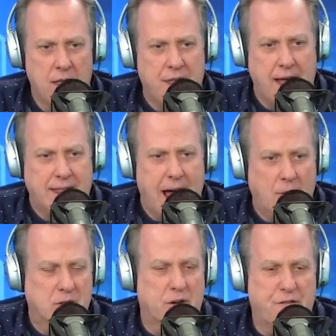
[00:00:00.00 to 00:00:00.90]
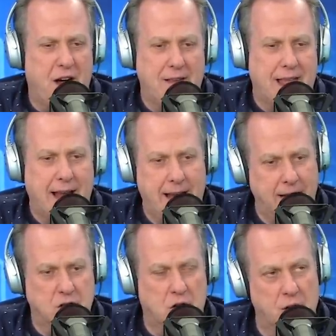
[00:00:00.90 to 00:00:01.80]
that that was a fight that
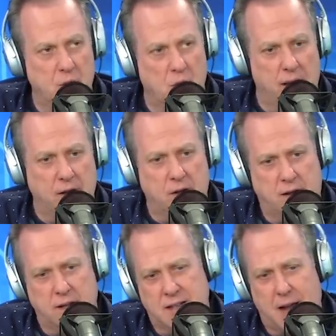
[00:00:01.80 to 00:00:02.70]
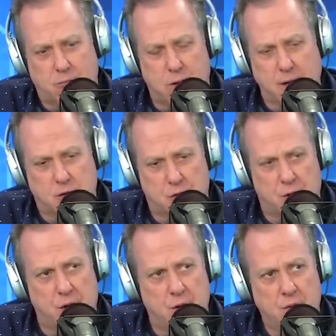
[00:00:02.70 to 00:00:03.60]
Hinch couldn't win. Does that ring true
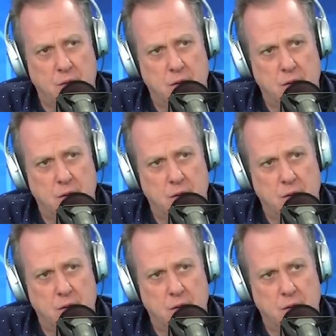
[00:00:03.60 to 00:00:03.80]
to you?